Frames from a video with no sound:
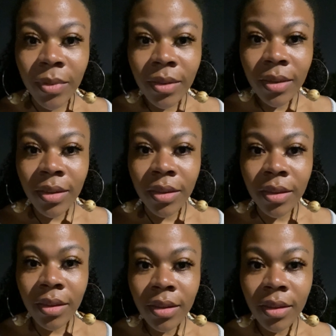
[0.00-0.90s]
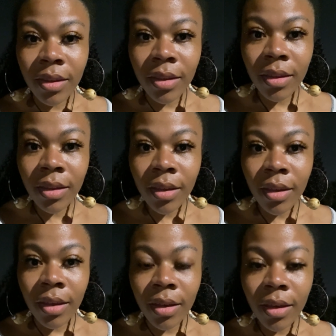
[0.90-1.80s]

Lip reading: (no one is talking)